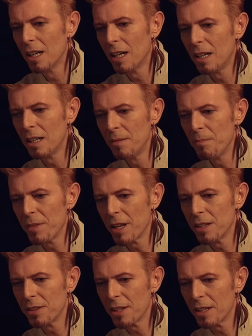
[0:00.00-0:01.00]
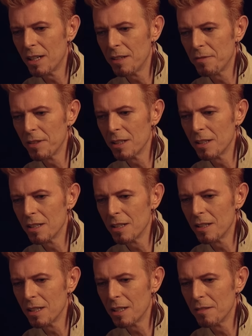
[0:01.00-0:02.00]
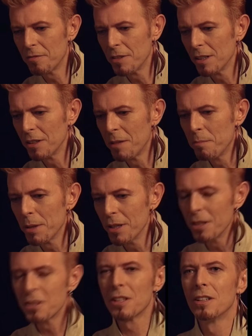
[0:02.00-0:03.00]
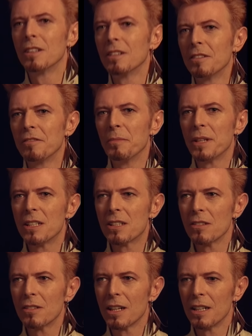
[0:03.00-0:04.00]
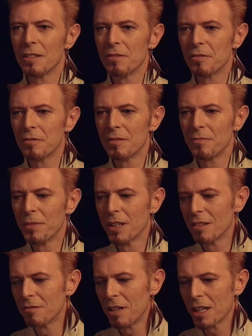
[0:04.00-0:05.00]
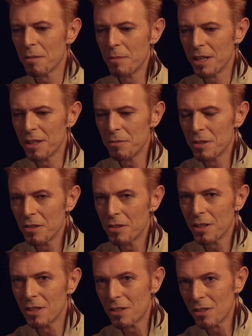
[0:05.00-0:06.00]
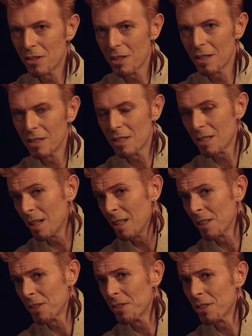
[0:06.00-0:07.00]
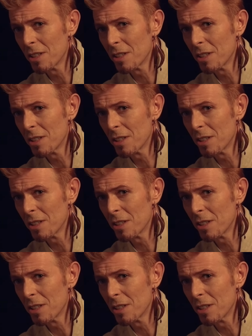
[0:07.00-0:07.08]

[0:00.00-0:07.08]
um, and that I've, it, it felt impertinent of me to kind of recommend that we do things in certain styles and